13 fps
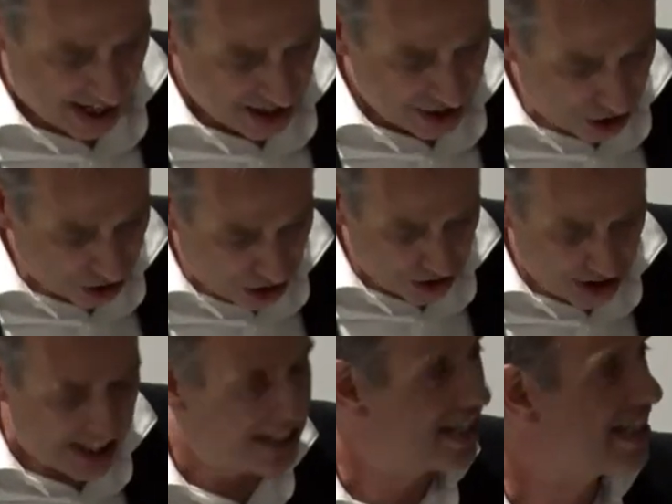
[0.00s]
Not
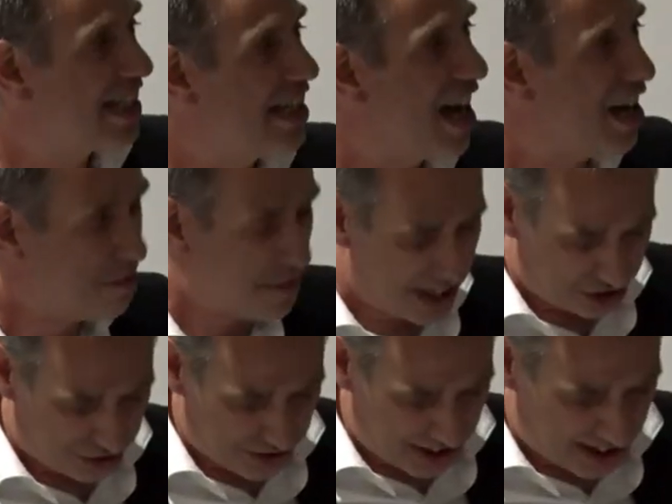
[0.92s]
only is this an
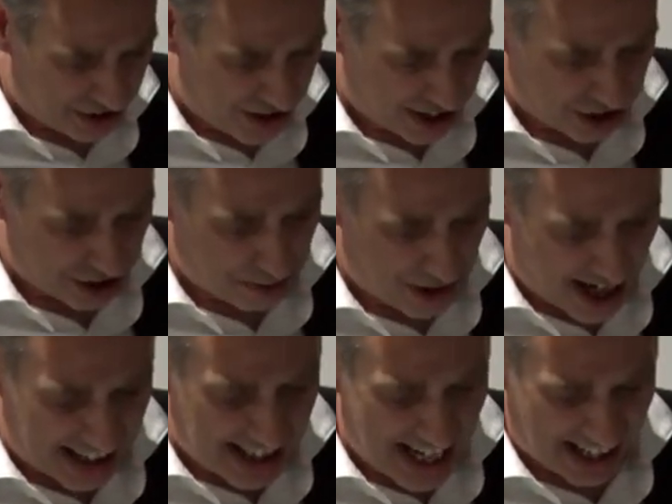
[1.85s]
unmatched re record by
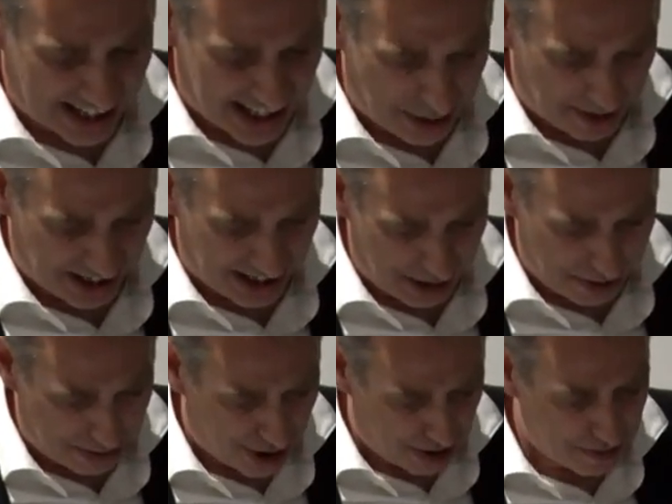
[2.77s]
any academic in the
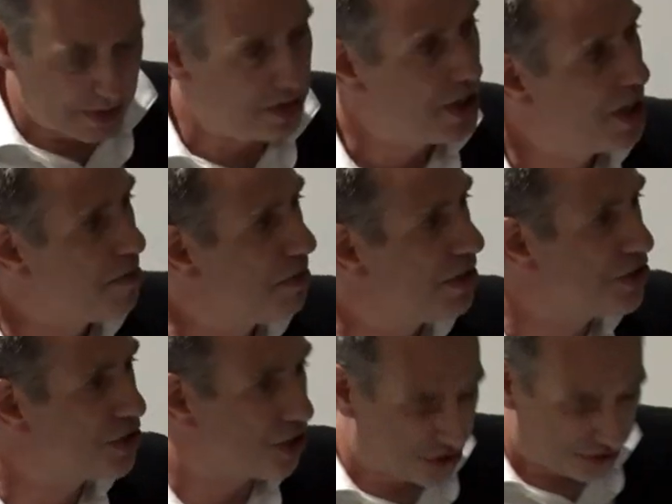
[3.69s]
department, but it's
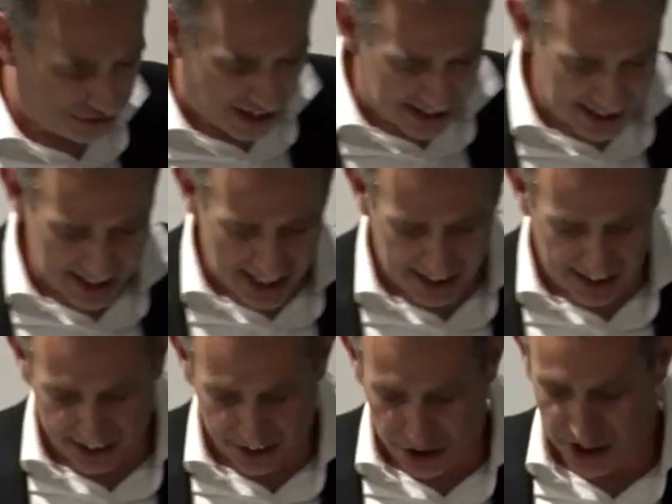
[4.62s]
also
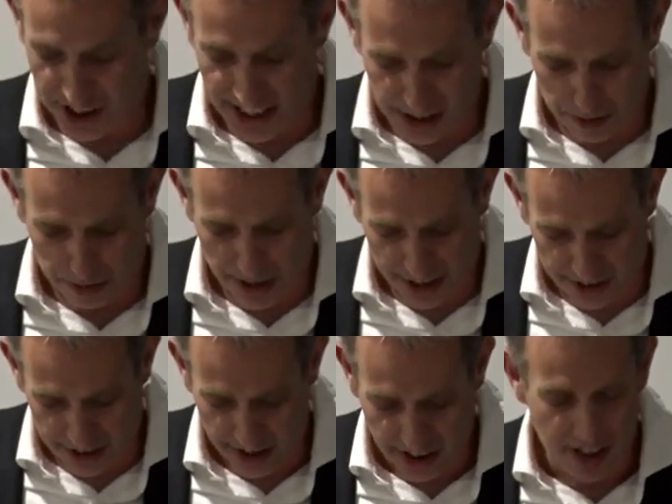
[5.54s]
fascinating to see the
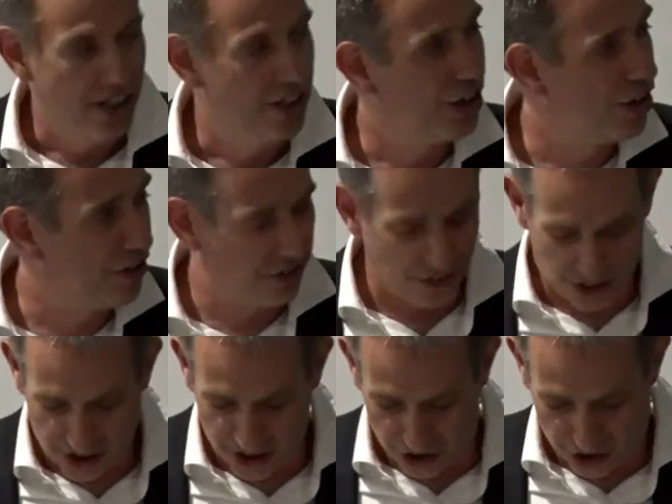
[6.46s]
breadth of,
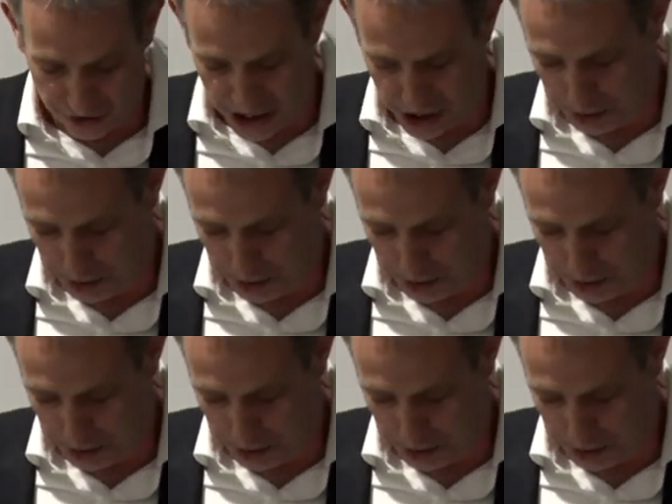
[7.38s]
uh, of these